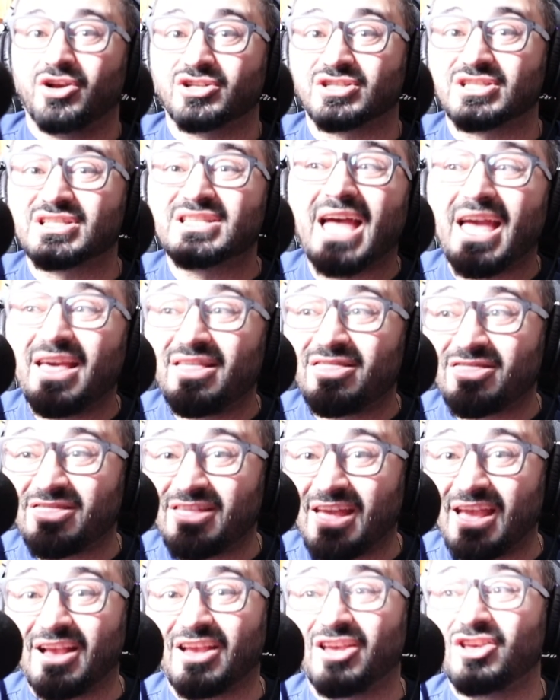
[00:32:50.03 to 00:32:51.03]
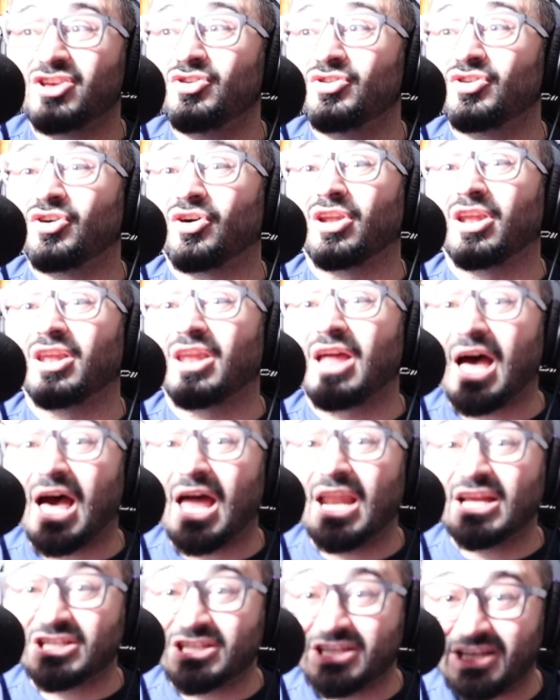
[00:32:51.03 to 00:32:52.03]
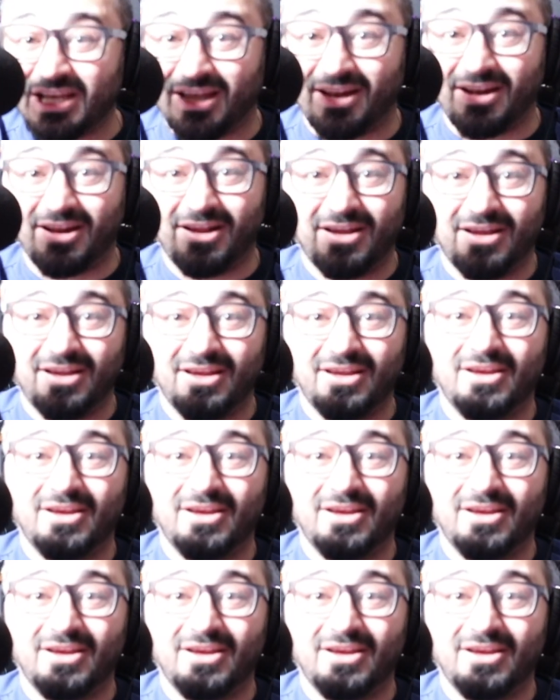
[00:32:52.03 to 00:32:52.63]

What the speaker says: because they think you know a lot of shit.